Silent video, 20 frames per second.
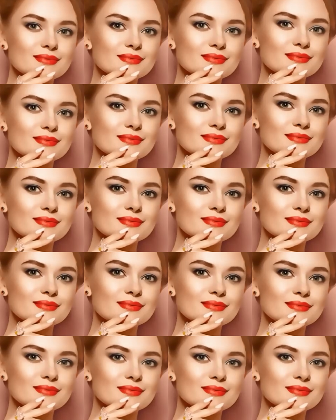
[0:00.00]

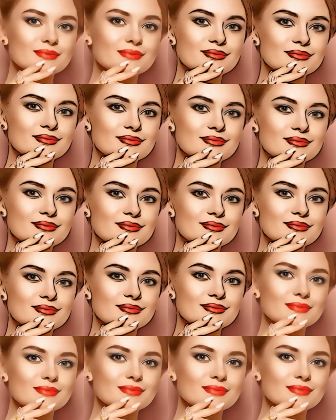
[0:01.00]

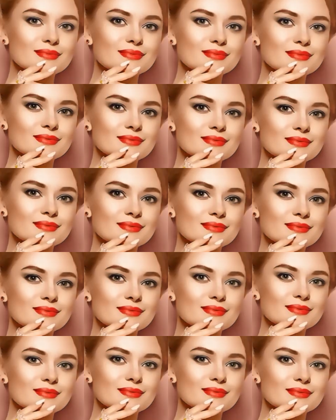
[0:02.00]

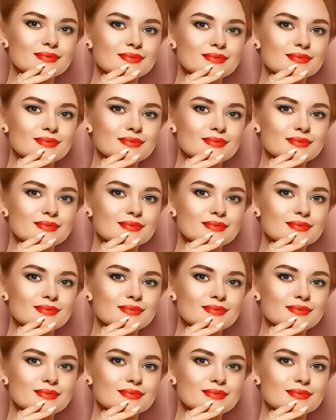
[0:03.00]
Nobody speaks.